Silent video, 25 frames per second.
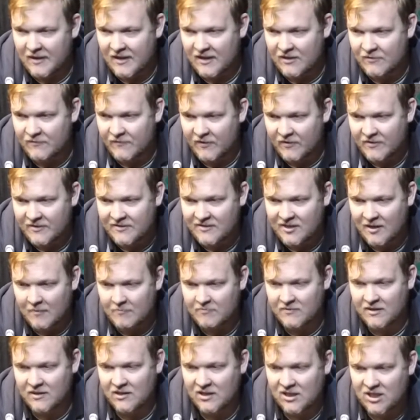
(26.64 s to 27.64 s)
It's very
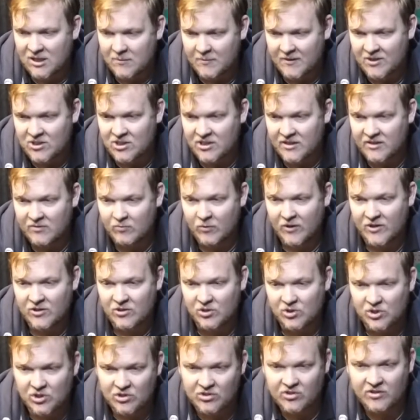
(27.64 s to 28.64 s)
tempting, especially when
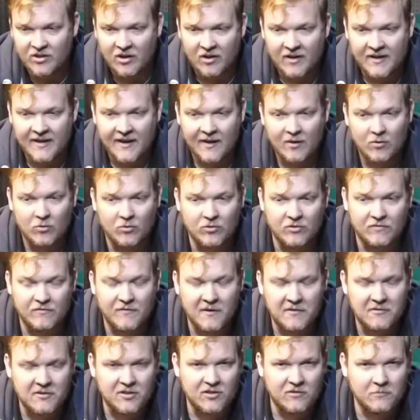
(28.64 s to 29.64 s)
you're just starting out and
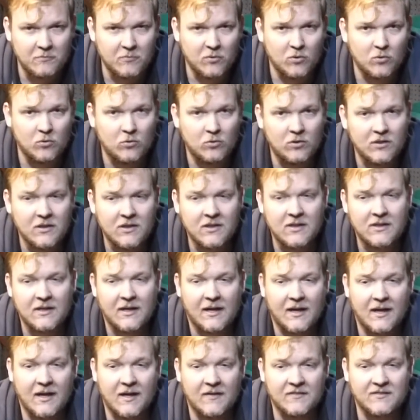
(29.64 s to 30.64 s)
very small,
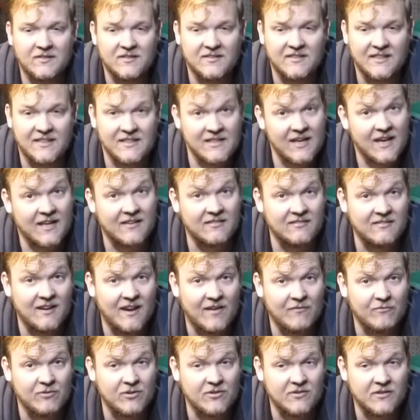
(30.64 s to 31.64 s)
to say yes to
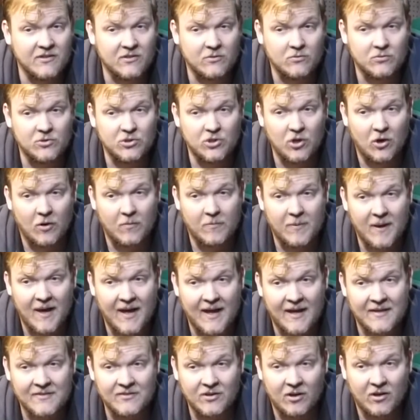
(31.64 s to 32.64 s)
every single job.
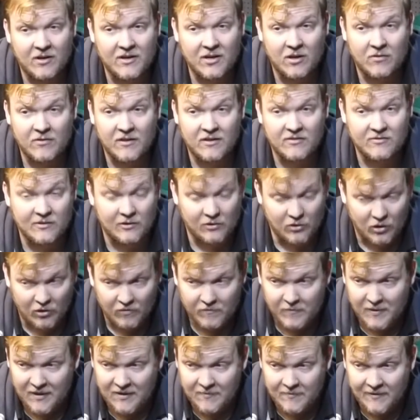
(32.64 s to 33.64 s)
And I know there's a lot
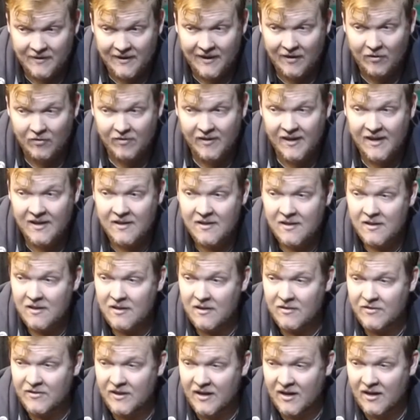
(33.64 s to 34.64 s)
of people out there
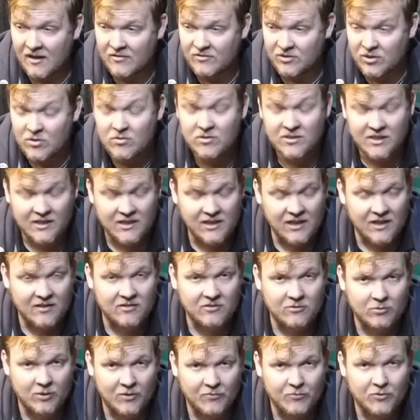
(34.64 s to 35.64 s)
that do say
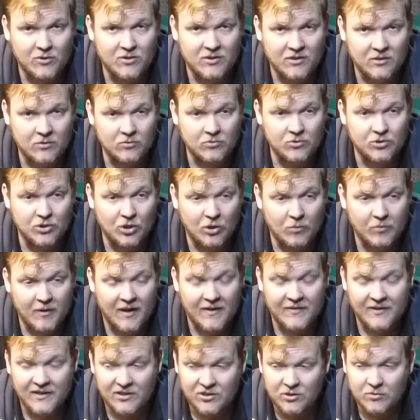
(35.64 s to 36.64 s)
yes to every single job
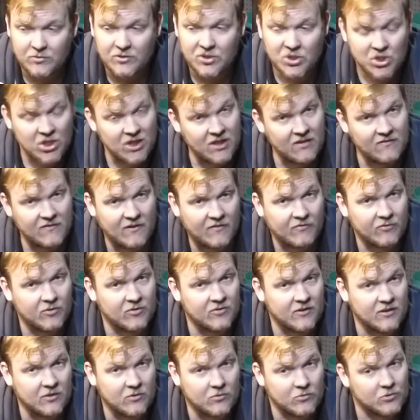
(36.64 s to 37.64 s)
and they do achieve every
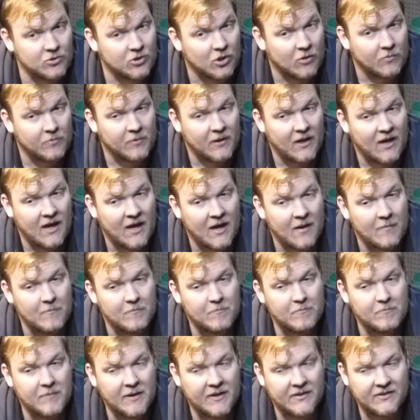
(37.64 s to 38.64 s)
single job.
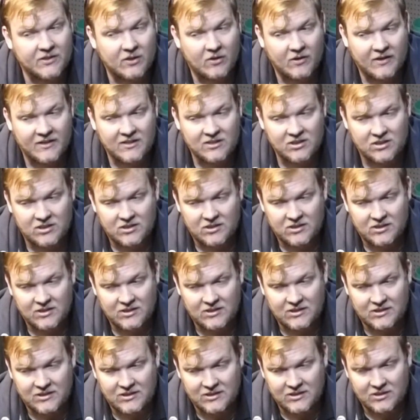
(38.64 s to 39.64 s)
But I
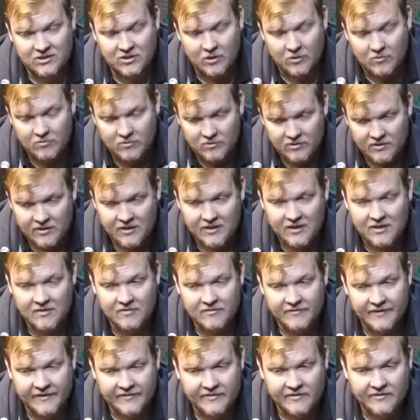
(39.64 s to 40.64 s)
don't think
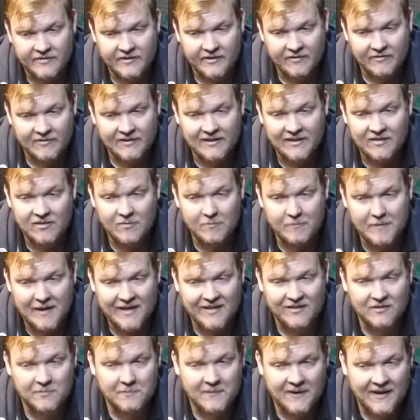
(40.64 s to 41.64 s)
it's necessarily the
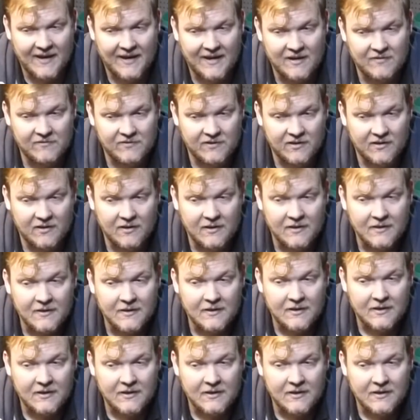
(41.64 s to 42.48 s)
best behaviour.